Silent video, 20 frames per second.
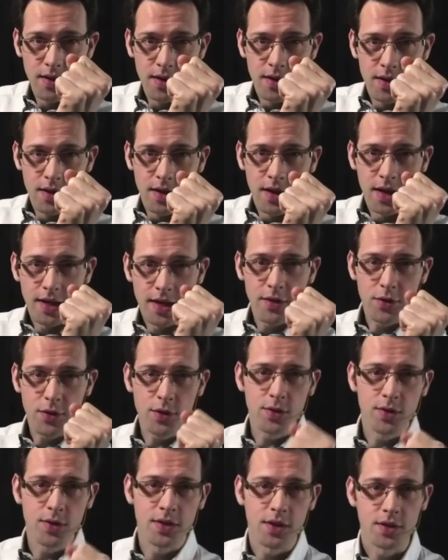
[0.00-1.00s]
And if you
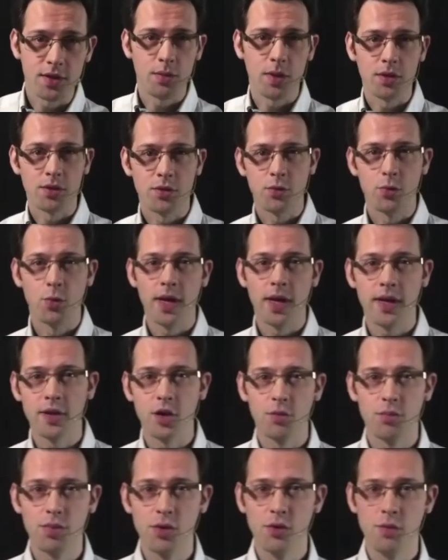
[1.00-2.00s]
thought about red or
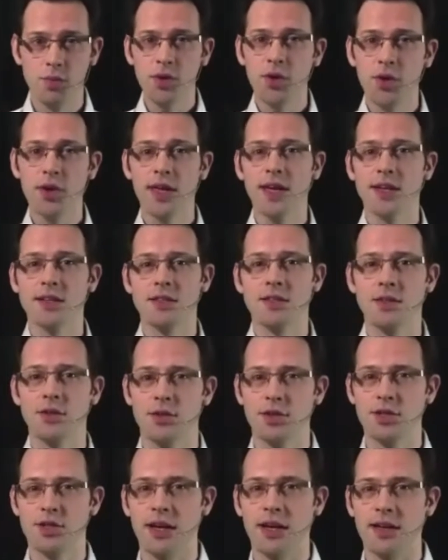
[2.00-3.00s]
blue, put a yes in the
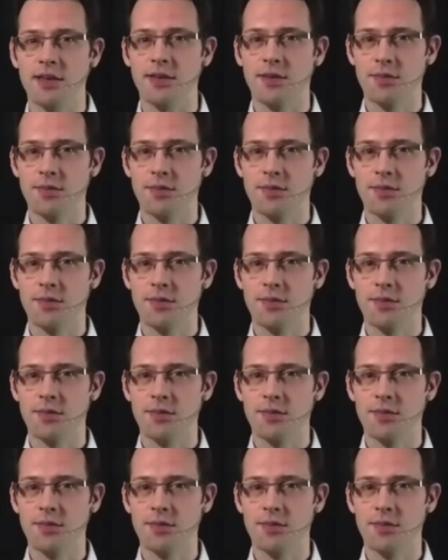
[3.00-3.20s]
chat.